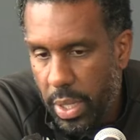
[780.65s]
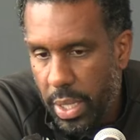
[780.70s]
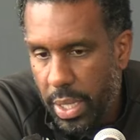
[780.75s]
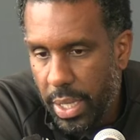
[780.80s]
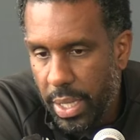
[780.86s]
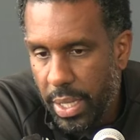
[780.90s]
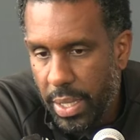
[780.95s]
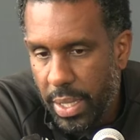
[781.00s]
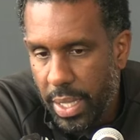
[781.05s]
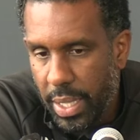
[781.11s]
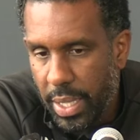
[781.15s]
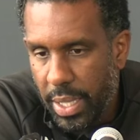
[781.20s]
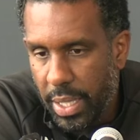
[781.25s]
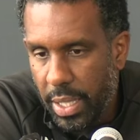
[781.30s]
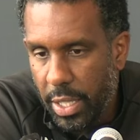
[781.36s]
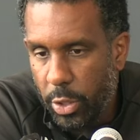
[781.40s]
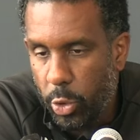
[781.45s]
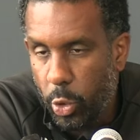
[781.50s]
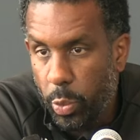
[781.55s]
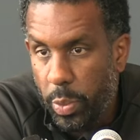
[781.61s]
he
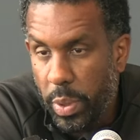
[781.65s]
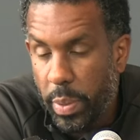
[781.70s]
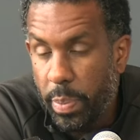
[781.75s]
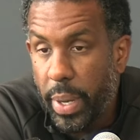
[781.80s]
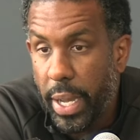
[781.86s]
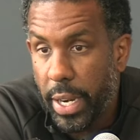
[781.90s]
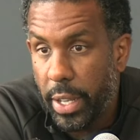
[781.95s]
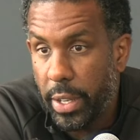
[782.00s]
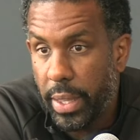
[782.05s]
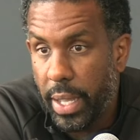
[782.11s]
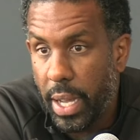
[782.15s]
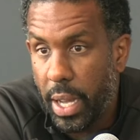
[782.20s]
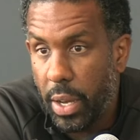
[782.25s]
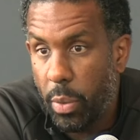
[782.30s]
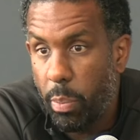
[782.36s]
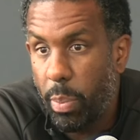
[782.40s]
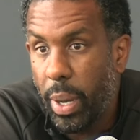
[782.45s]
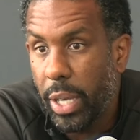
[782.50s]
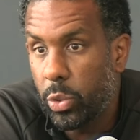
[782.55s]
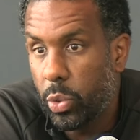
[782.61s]
needed to be better
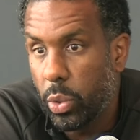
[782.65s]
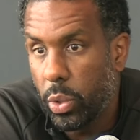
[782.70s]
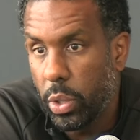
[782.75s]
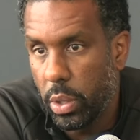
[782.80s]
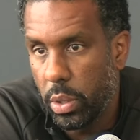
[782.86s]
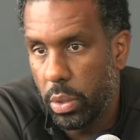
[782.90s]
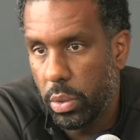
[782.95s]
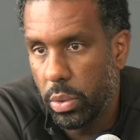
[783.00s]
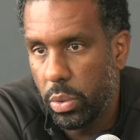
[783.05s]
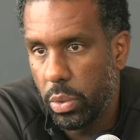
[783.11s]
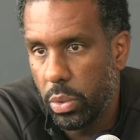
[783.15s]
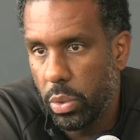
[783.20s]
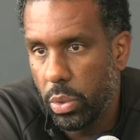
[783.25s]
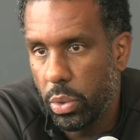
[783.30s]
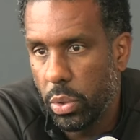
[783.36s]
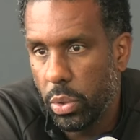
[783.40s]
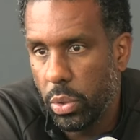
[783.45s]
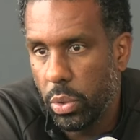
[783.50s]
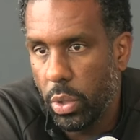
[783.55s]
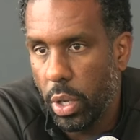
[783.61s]
now back to goal, you
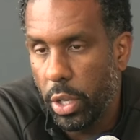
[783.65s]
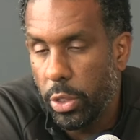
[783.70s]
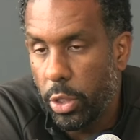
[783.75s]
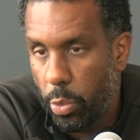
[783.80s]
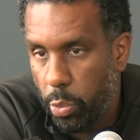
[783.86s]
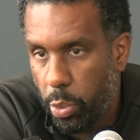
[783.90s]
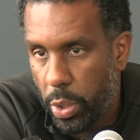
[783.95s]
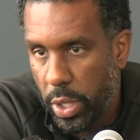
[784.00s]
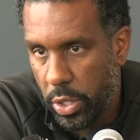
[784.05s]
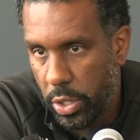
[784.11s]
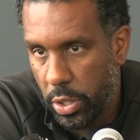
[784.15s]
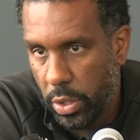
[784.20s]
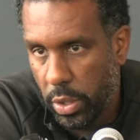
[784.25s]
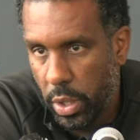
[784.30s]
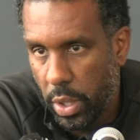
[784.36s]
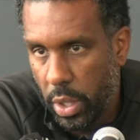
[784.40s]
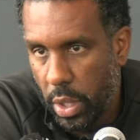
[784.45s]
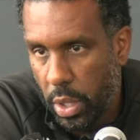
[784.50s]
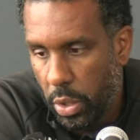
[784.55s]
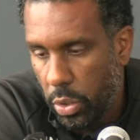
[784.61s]
know, under pressure.
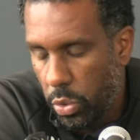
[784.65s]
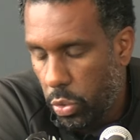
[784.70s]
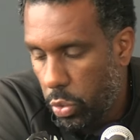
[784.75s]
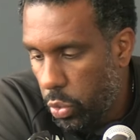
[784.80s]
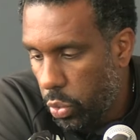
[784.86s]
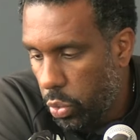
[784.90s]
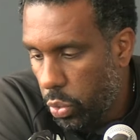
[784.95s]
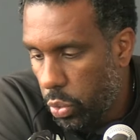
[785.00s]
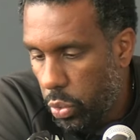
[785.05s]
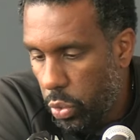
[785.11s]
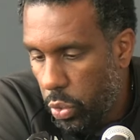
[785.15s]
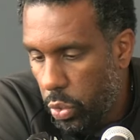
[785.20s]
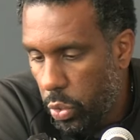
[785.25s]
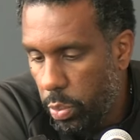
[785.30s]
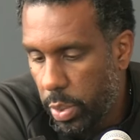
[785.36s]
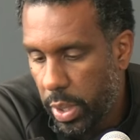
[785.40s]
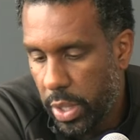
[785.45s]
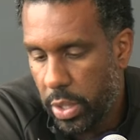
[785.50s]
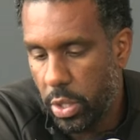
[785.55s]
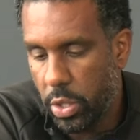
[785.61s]

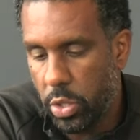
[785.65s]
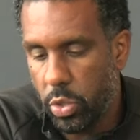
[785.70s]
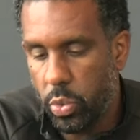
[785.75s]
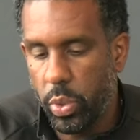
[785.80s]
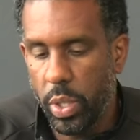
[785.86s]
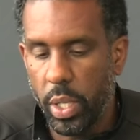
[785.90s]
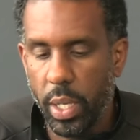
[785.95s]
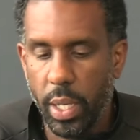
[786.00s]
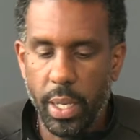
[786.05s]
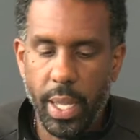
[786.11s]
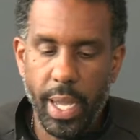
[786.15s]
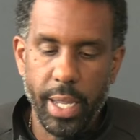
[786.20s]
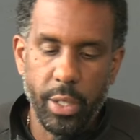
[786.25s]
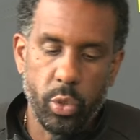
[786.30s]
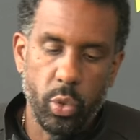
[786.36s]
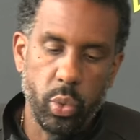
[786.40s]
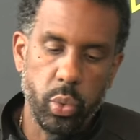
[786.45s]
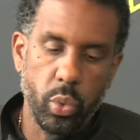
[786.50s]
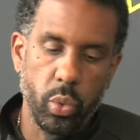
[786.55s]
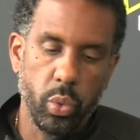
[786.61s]
Because we
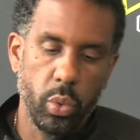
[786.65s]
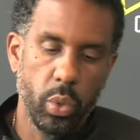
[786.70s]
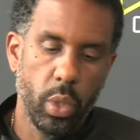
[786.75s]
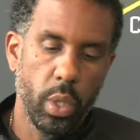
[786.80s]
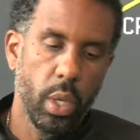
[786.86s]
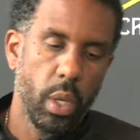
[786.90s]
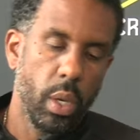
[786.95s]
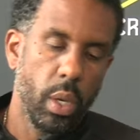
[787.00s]
like to